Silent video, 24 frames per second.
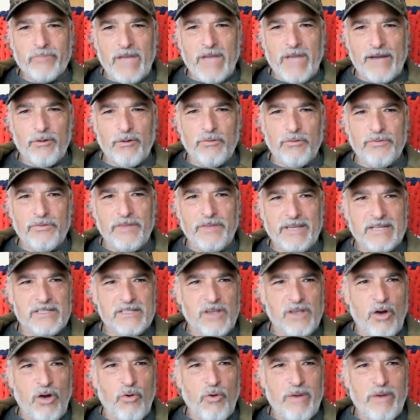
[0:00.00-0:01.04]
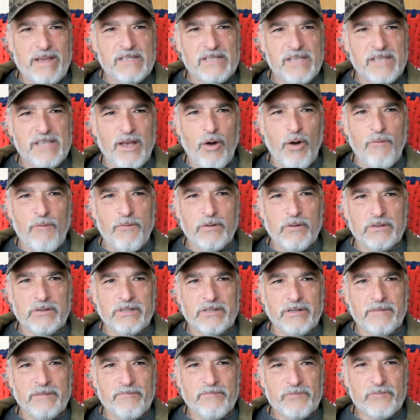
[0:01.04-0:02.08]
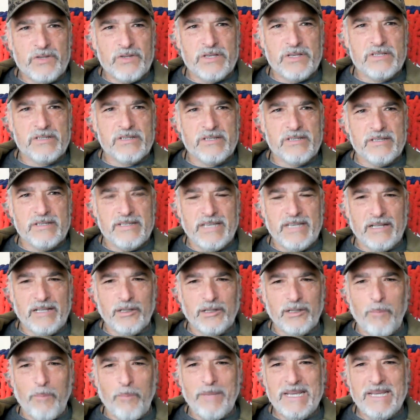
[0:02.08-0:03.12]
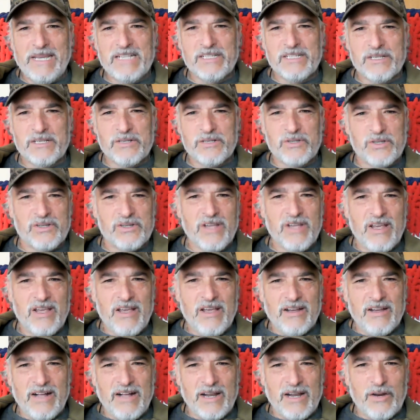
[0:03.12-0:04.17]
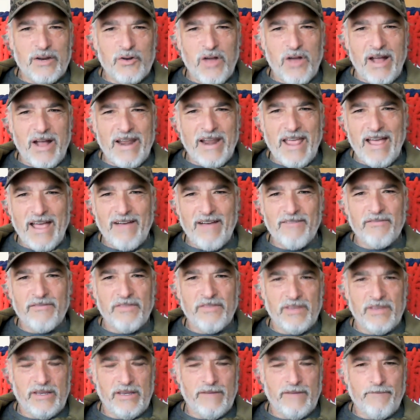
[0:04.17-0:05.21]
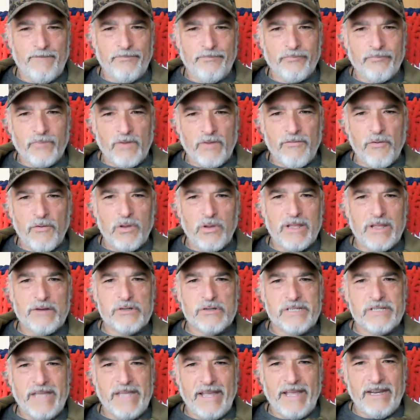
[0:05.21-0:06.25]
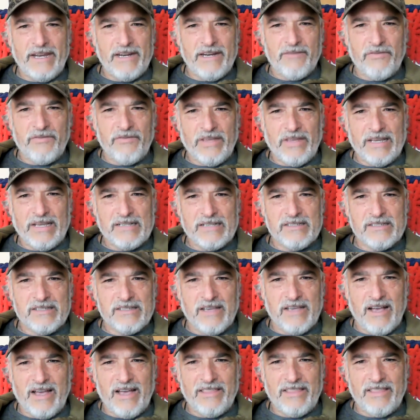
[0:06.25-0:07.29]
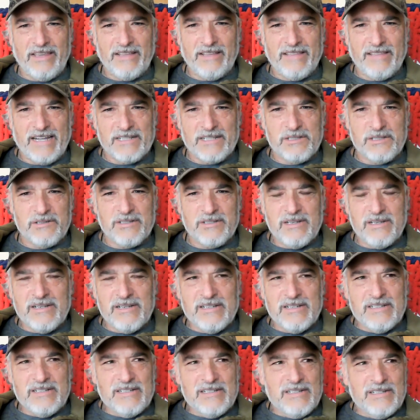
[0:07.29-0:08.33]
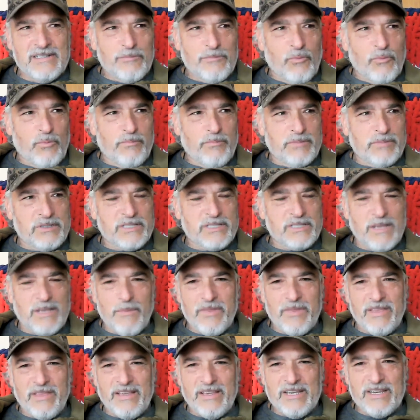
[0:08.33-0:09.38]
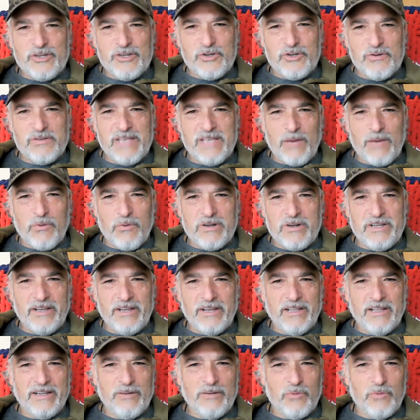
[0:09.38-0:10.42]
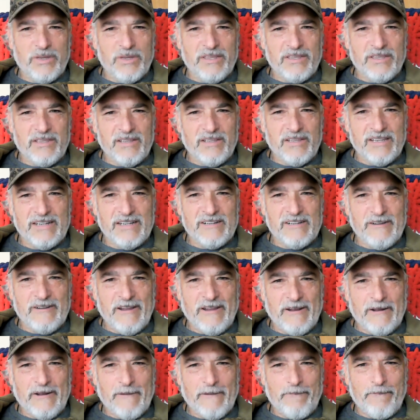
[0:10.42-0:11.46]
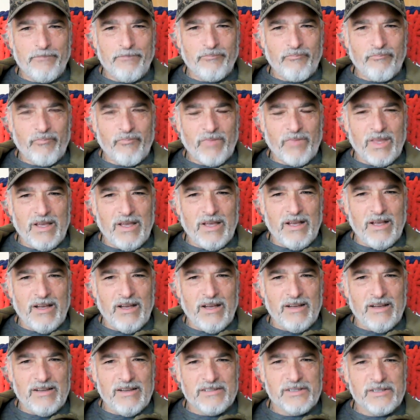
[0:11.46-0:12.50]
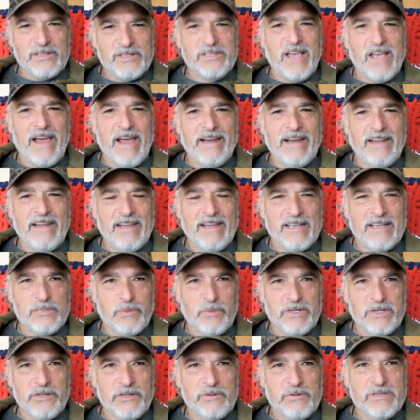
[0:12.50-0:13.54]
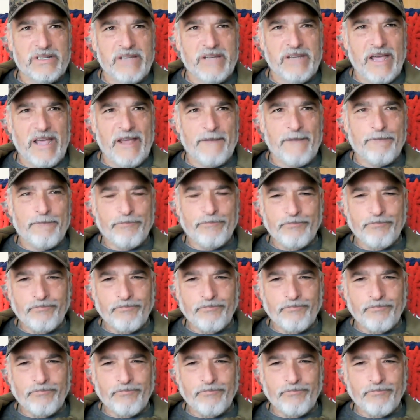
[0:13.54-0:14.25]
I don't think it's always helpful to just get little pieces and kind of not have the full understanding of things. I think that's some of the issues that we're dealing with in a society as we do today.